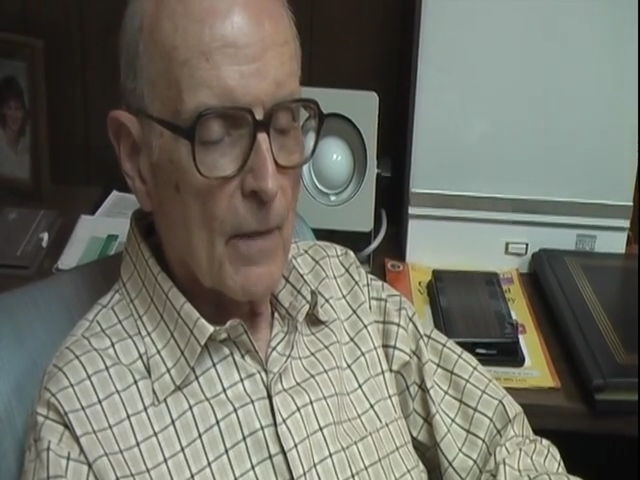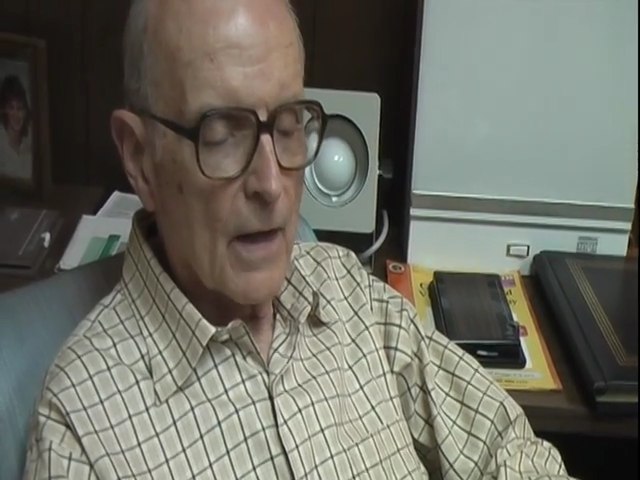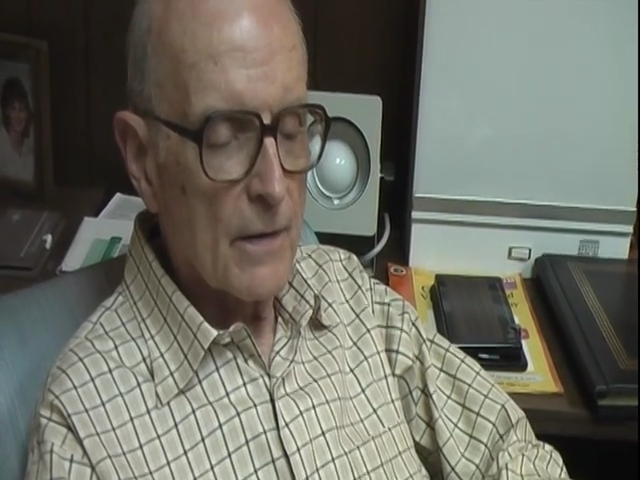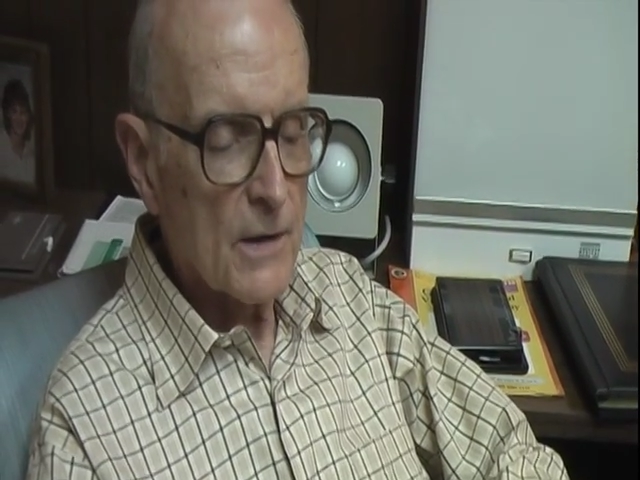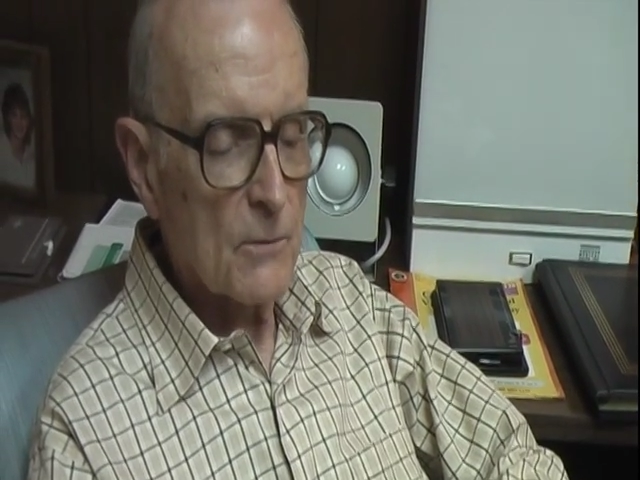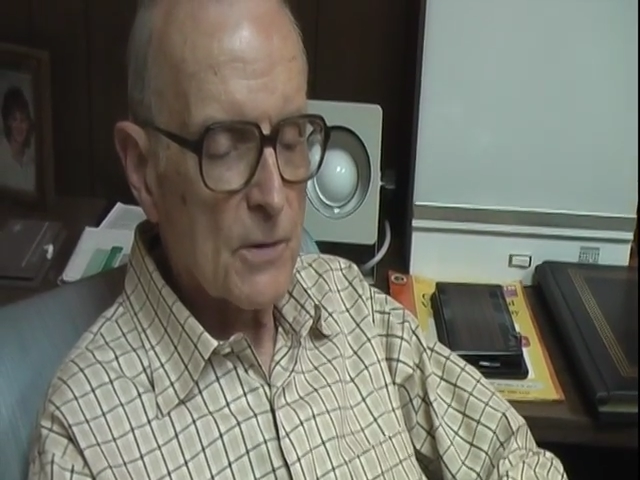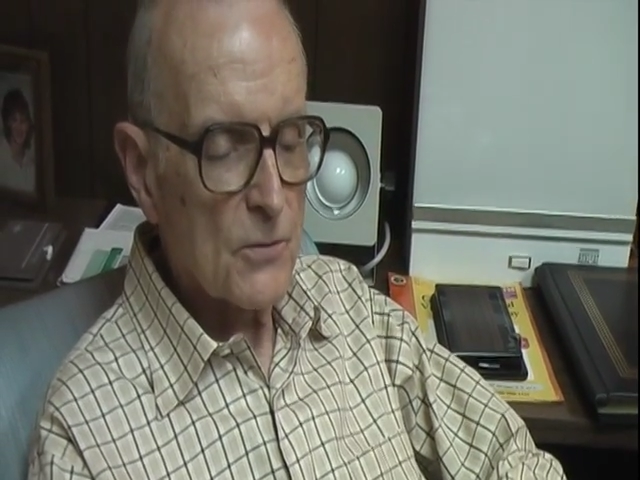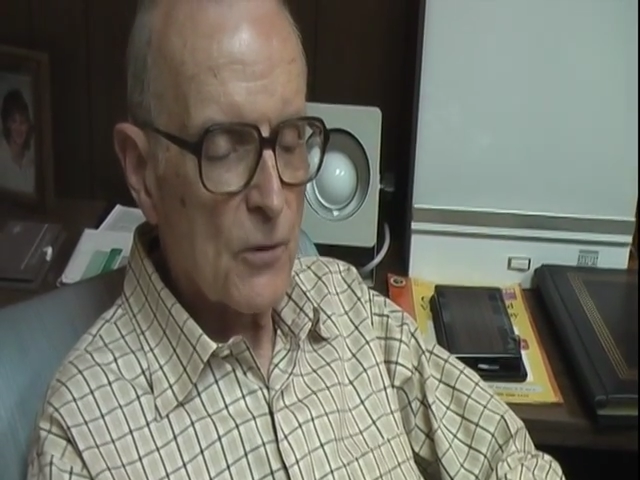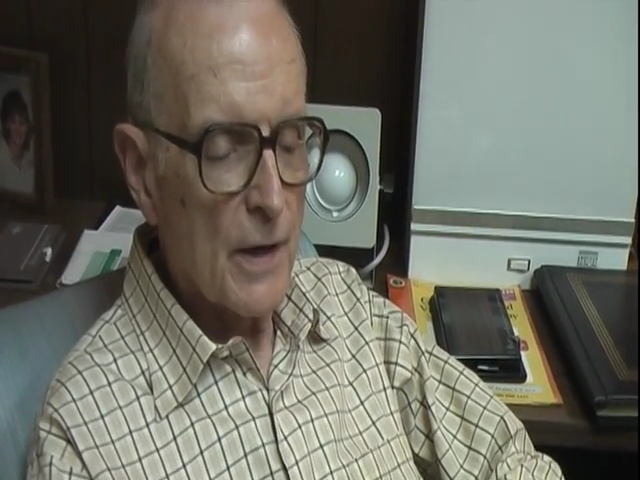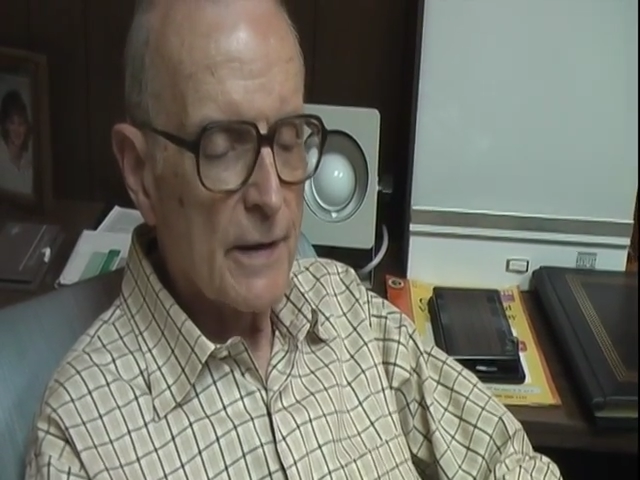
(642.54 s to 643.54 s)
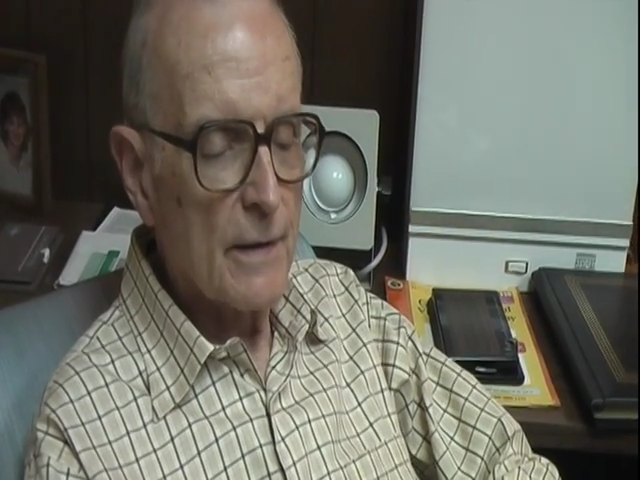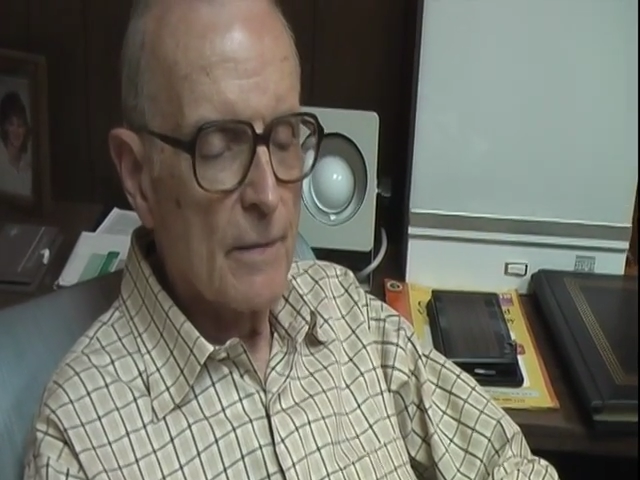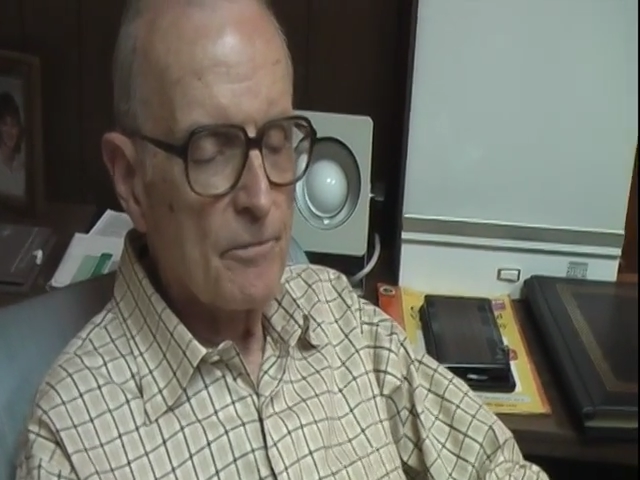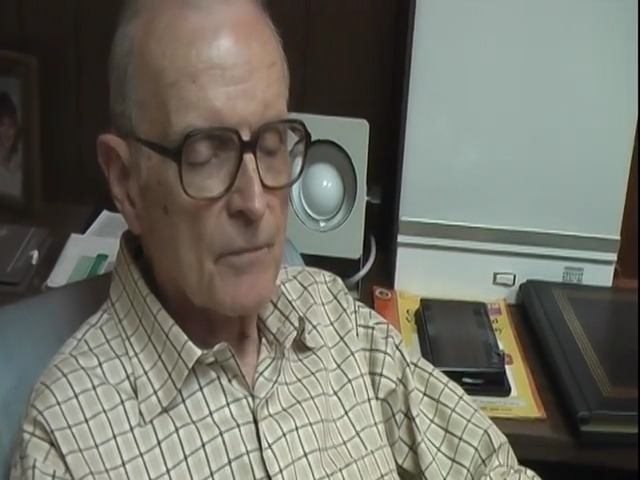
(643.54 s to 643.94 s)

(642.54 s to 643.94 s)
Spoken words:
This was read